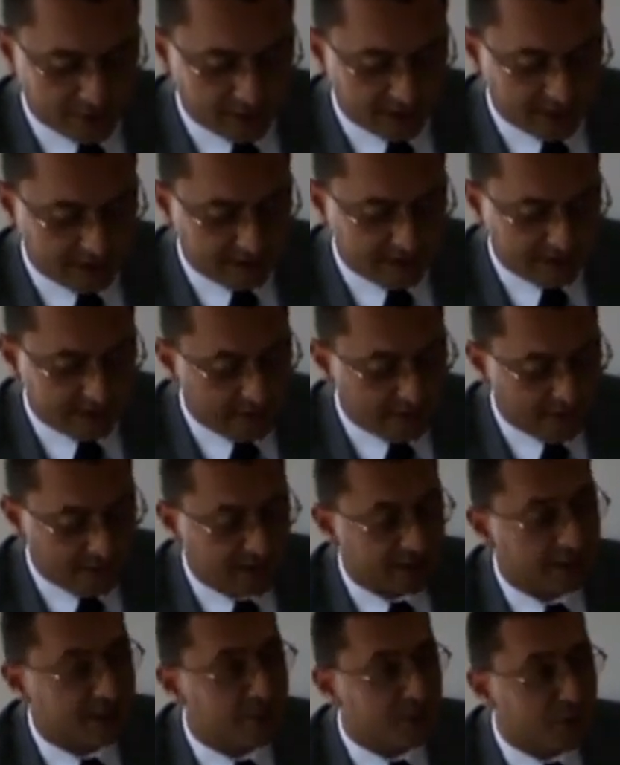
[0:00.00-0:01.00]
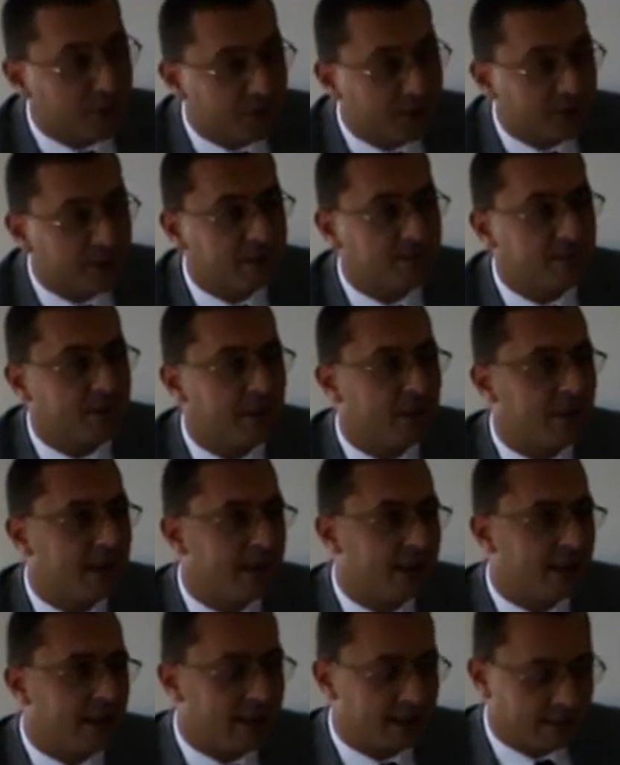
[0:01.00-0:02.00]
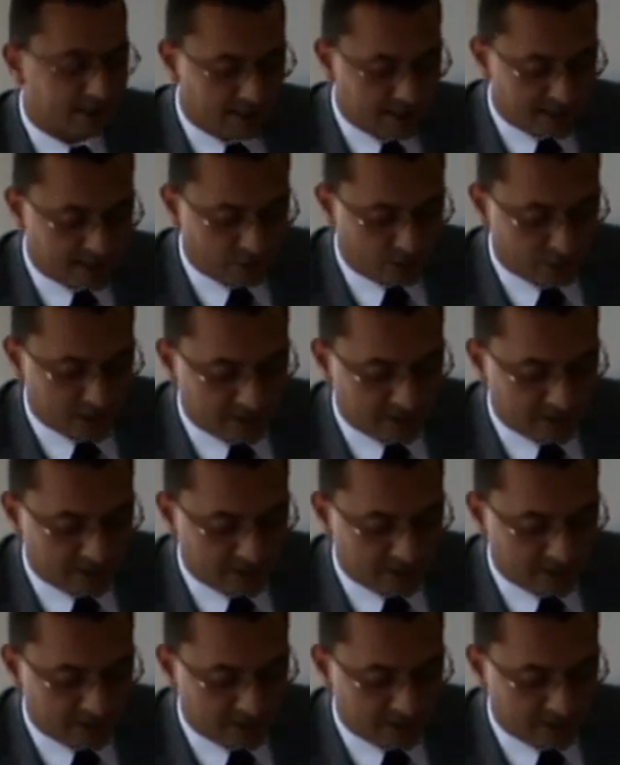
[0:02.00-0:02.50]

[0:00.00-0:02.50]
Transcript: the East African community and another